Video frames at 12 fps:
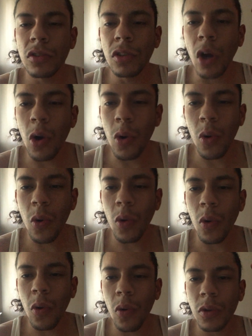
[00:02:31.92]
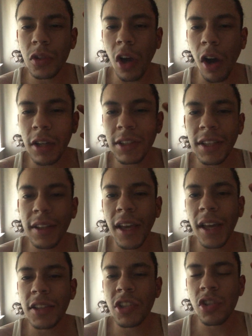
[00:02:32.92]
Don't talk to
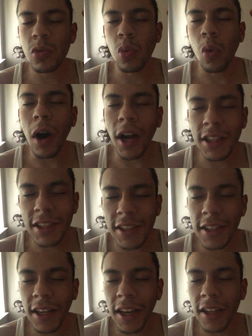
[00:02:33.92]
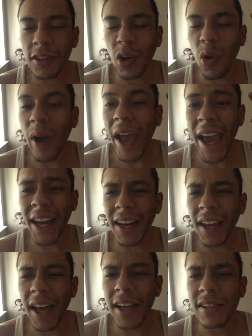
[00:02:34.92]
that. Just watch it. Like, don't
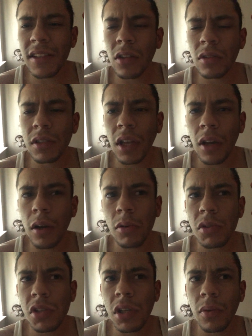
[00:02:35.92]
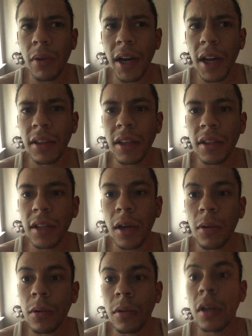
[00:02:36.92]
analyze it. Don't say, like, oh, shit, why did I think
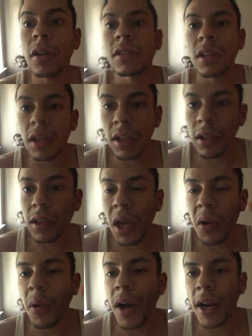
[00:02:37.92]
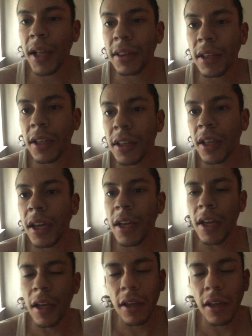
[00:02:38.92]
that? Well, there's another thought. Why did I think that?